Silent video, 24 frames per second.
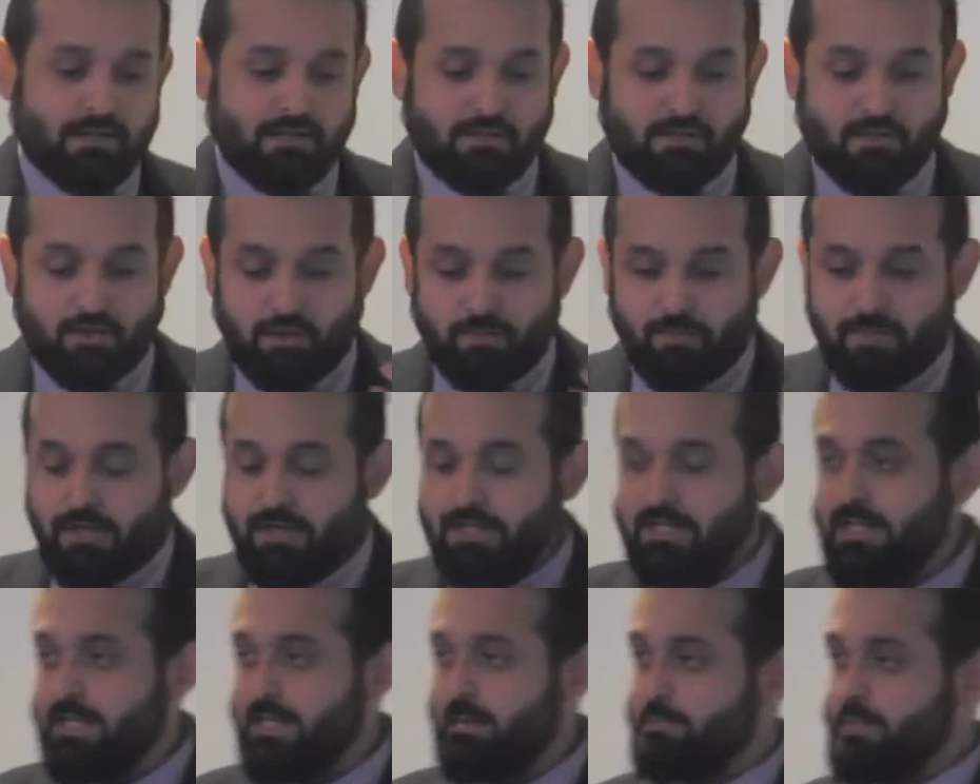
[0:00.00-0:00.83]

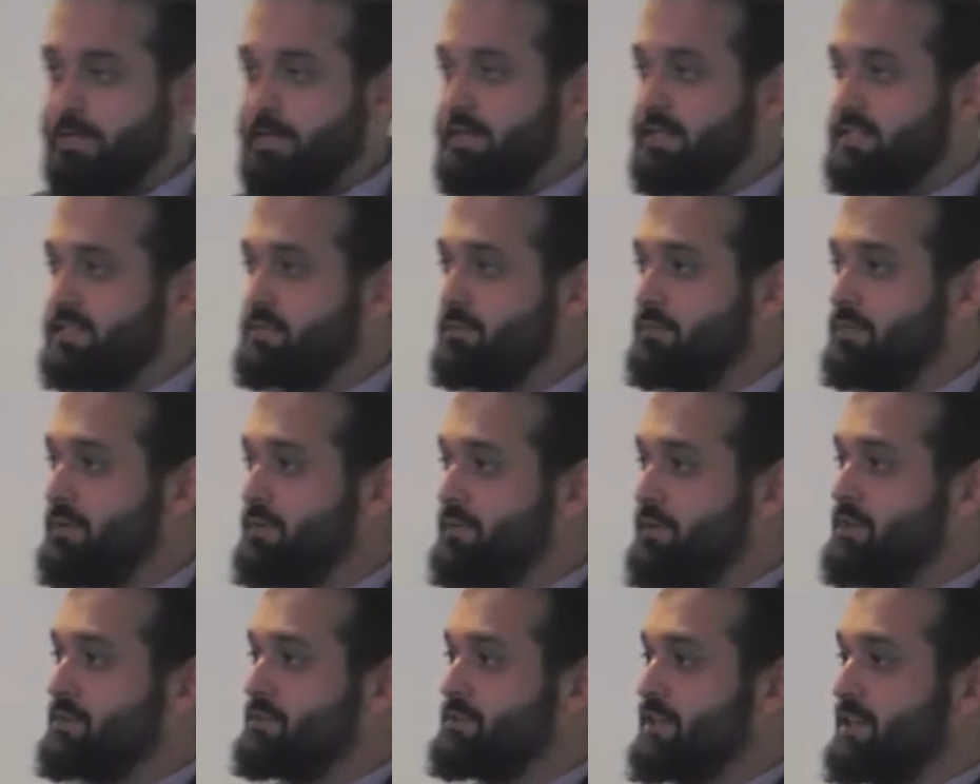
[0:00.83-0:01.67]
third-party APIs. So we
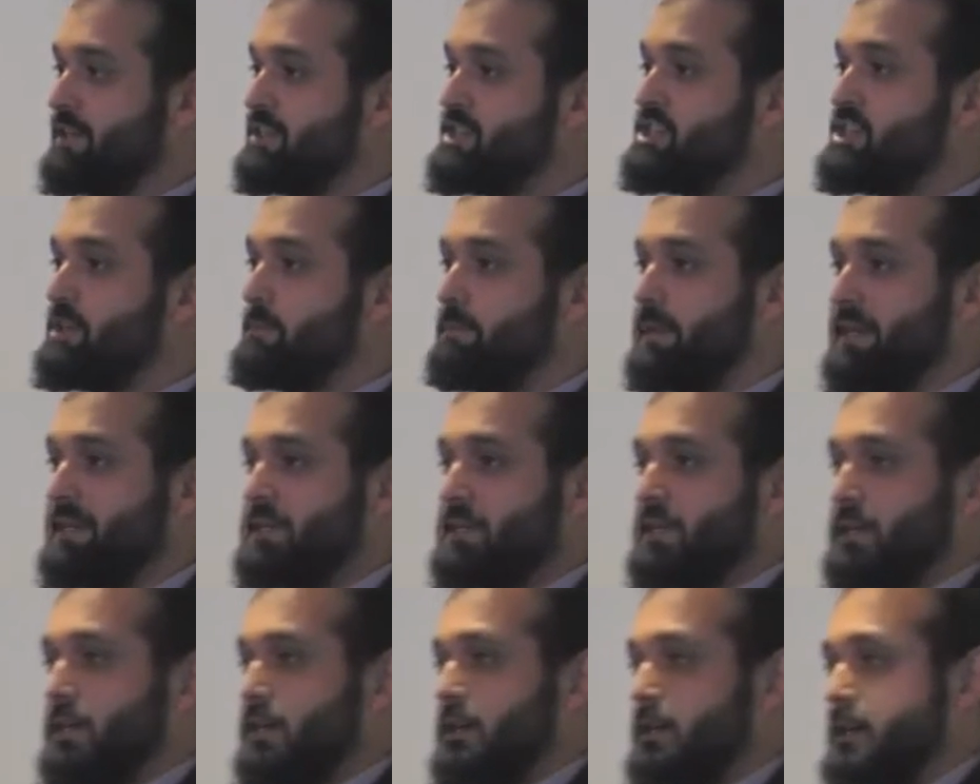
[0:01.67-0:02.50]
were using
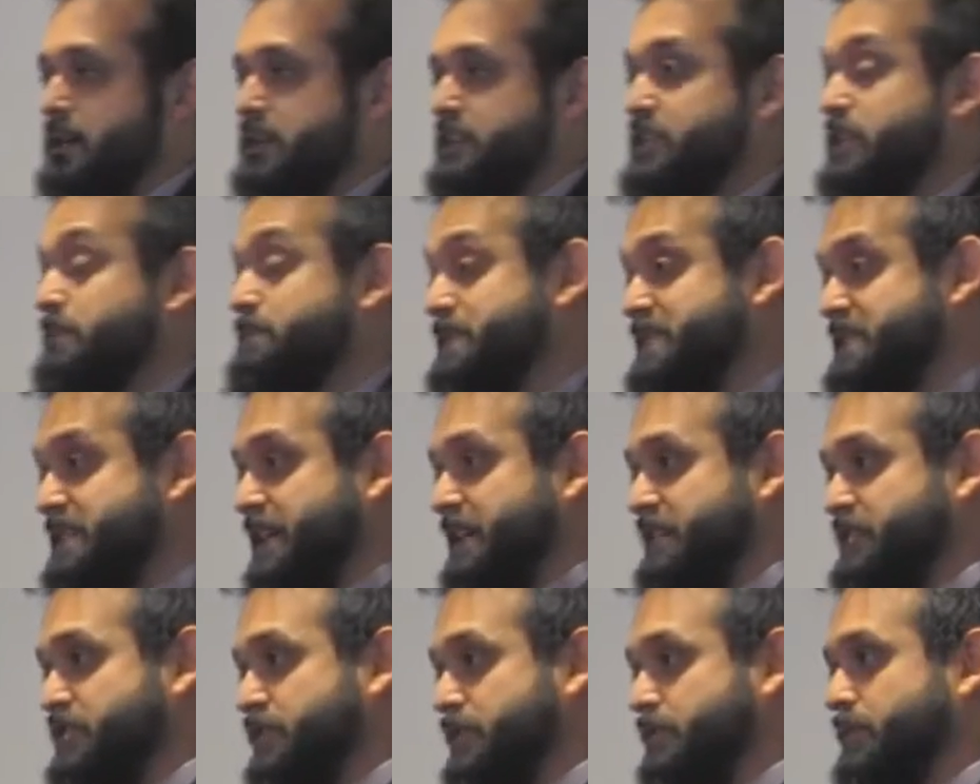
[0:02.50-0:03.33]

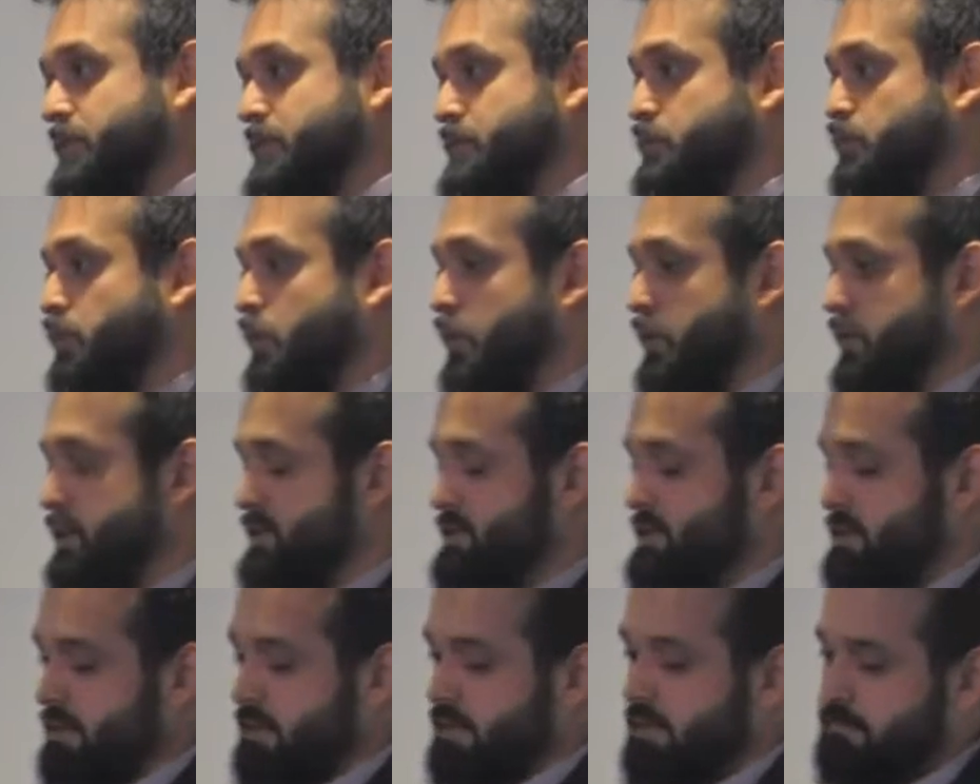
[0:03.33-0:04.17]
ShipStation, which
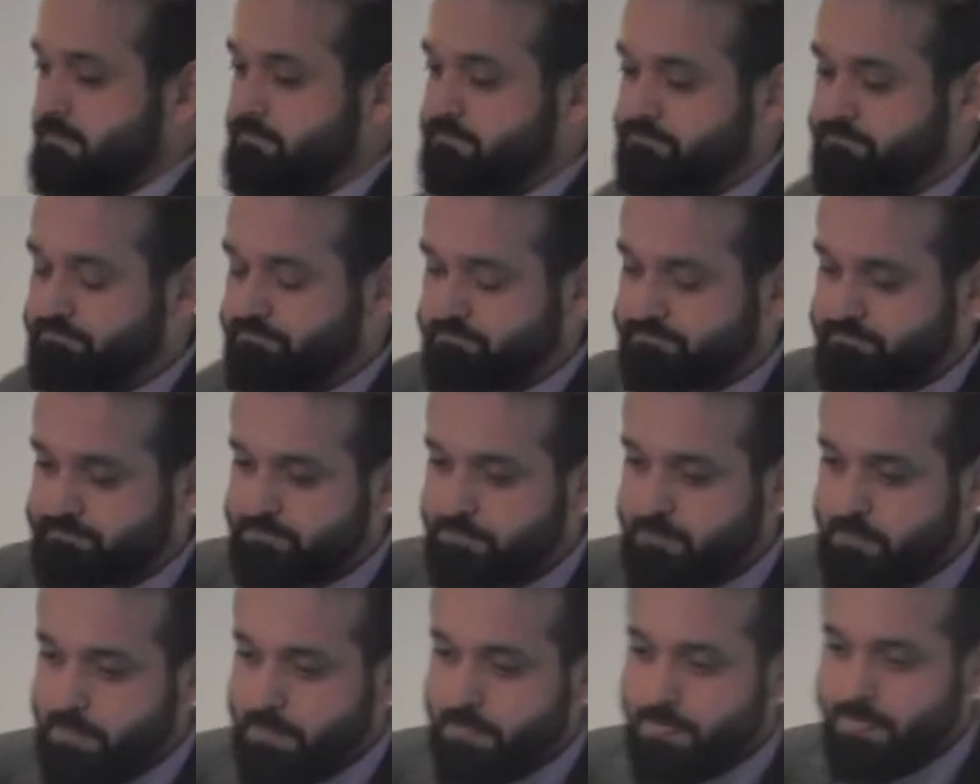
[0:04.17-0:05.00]
was a
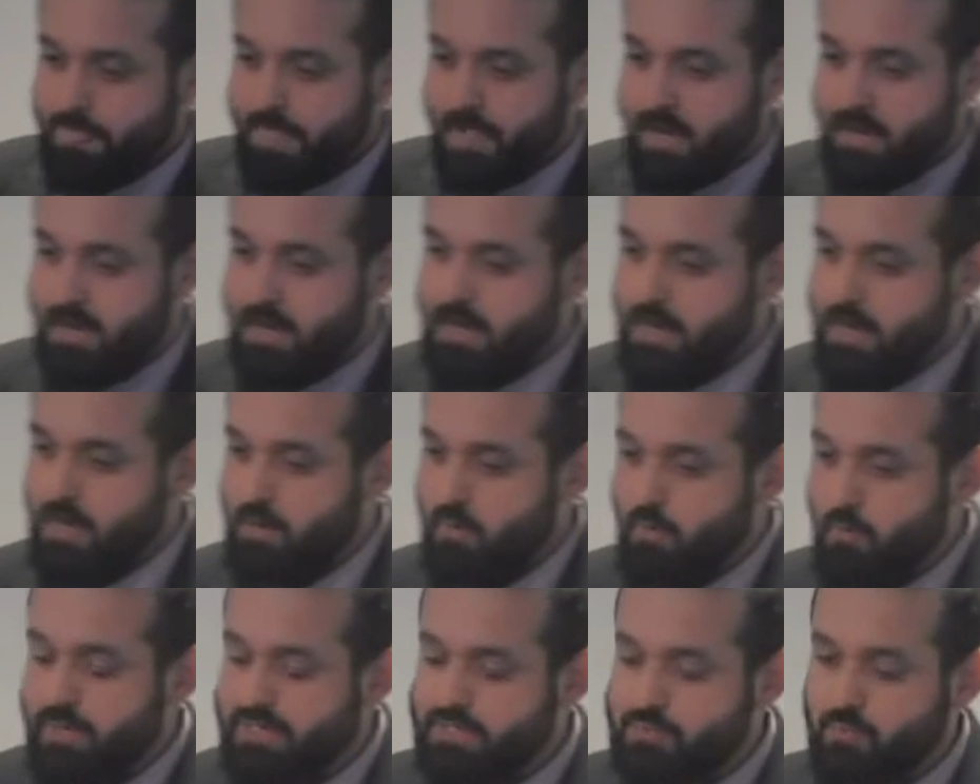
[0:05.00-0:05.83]

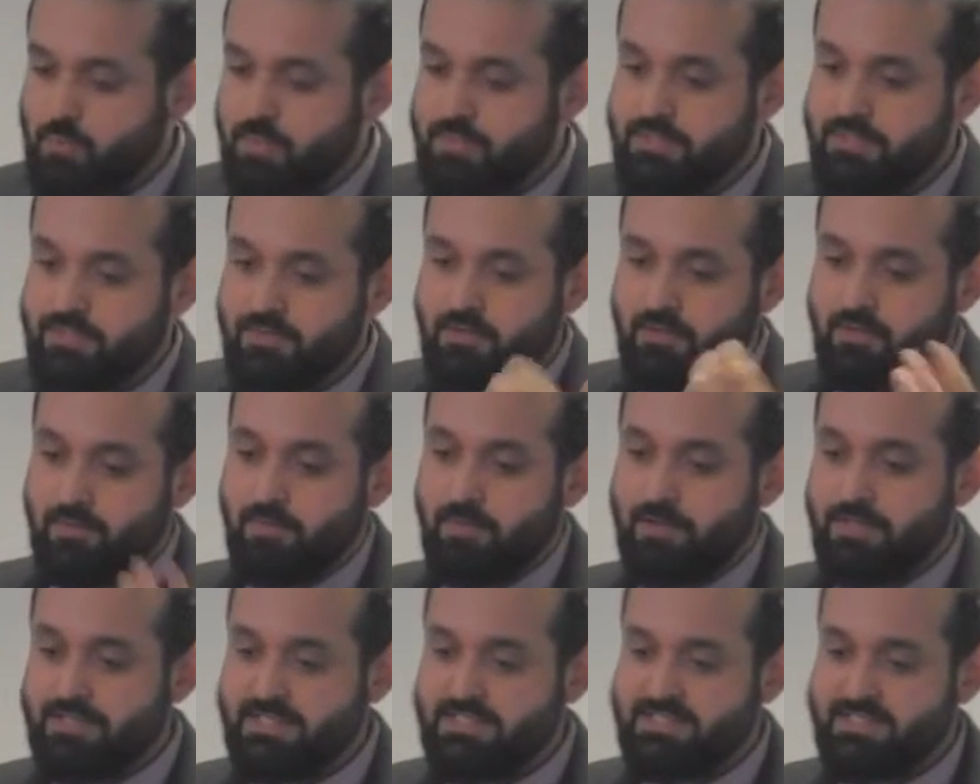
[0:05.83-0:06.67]

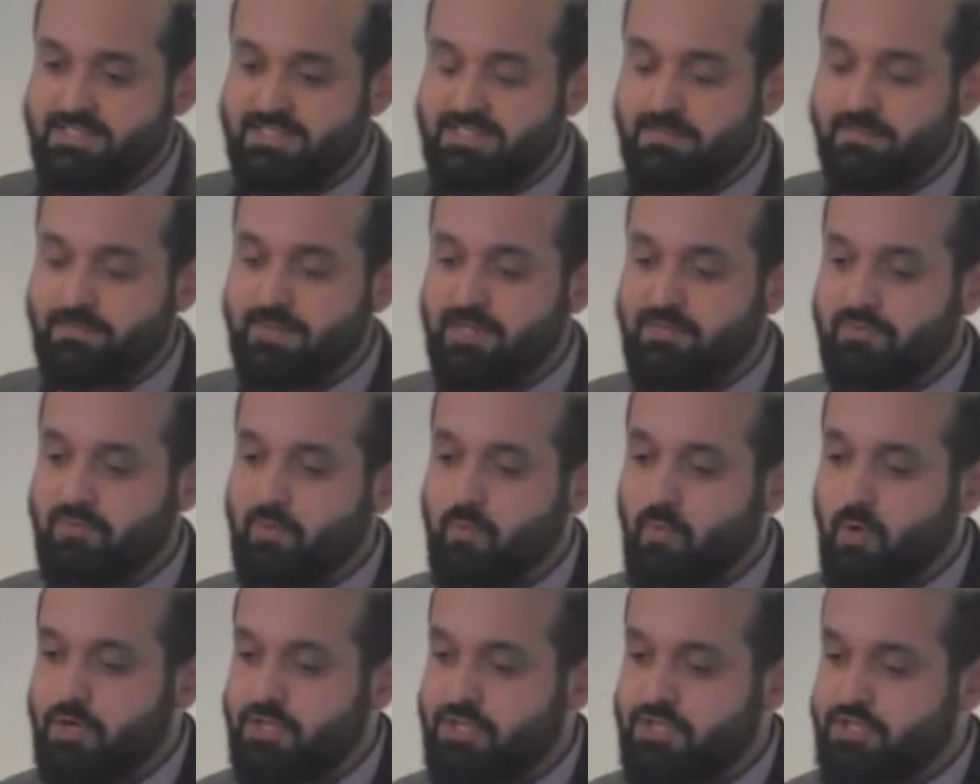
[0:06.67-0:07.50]
third-party system that we
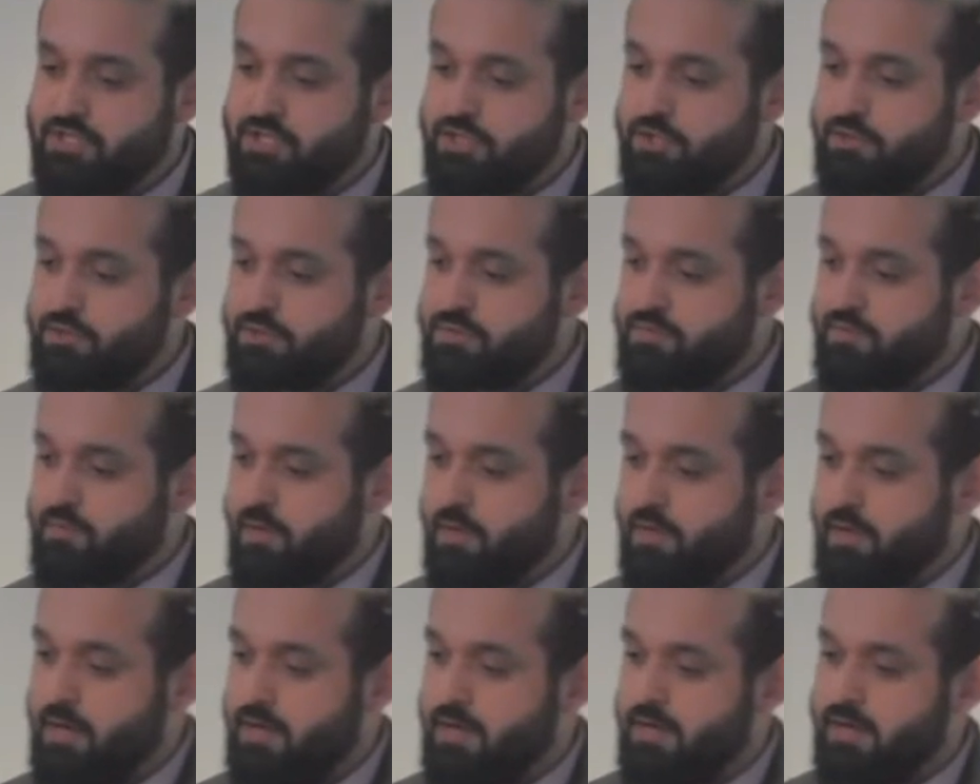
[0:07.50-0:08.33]
wanted to use
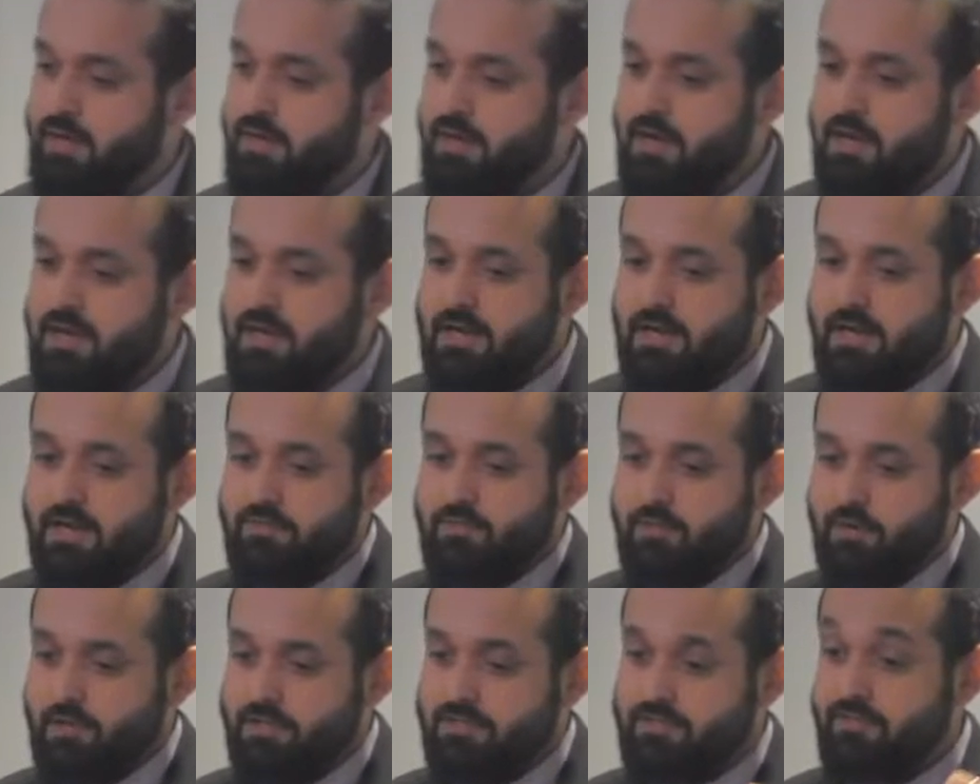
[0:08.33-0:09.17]
for a
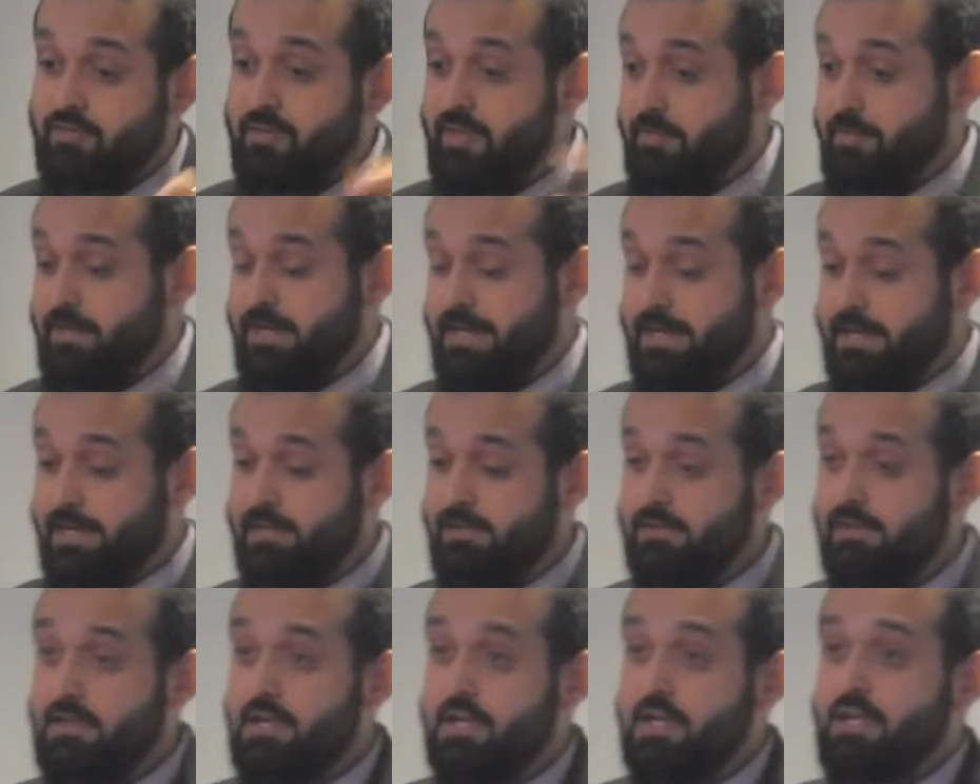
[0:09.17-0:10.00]

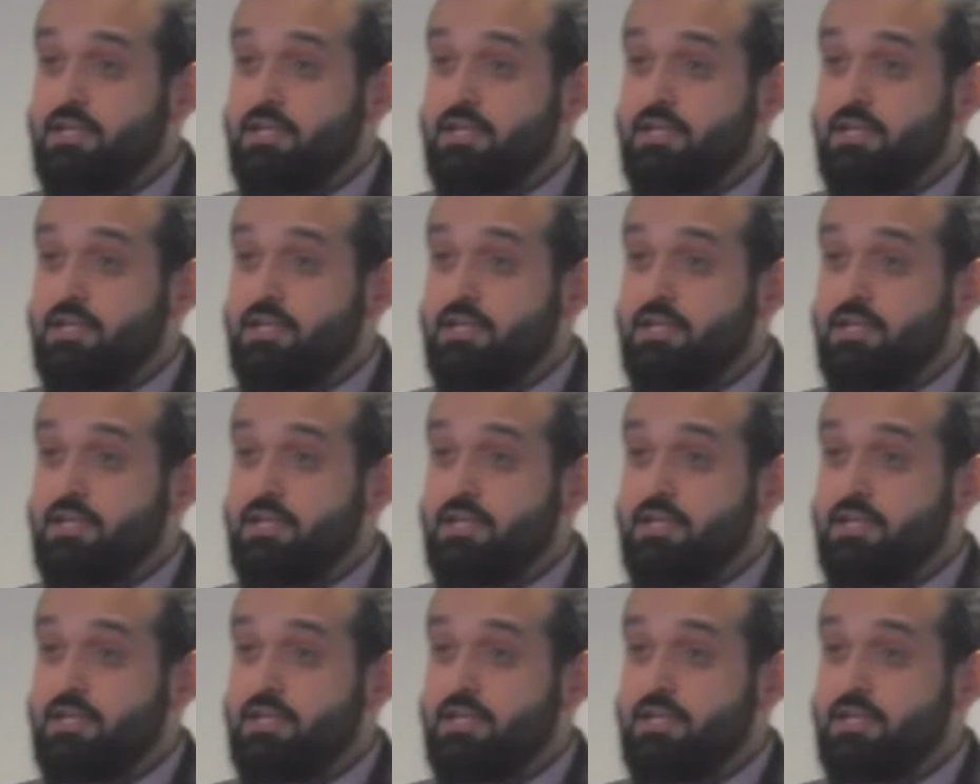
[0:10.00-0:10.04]
3PL.